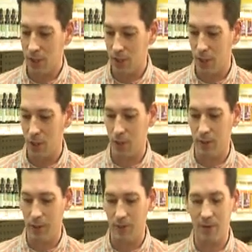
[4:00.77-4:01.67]
So
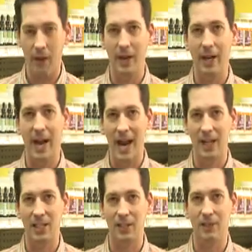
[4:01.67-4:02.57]
very
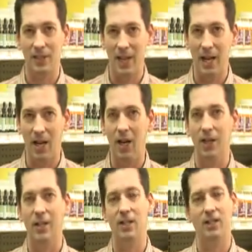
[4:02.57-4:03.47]
active. It's
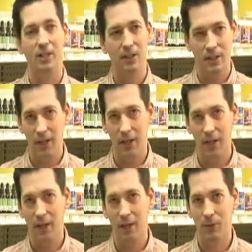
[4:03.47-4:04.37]
ionic,
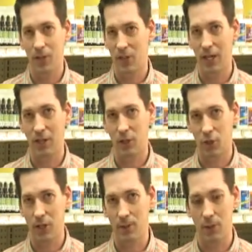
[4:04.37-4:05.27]
just like the
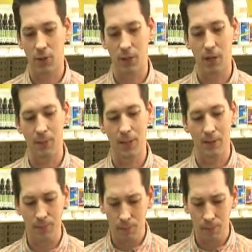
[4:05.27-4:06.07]
Trace Mineral Company.